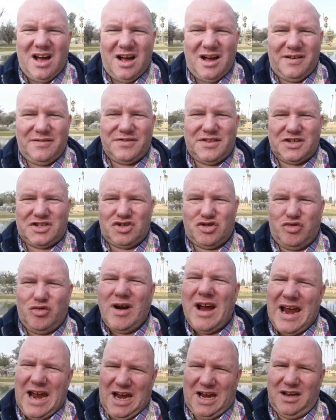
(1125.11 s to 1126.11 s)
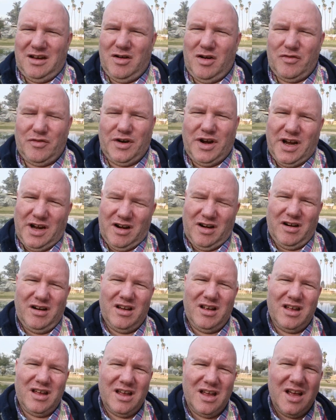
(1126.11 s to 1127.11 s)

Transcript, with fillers: of the train over here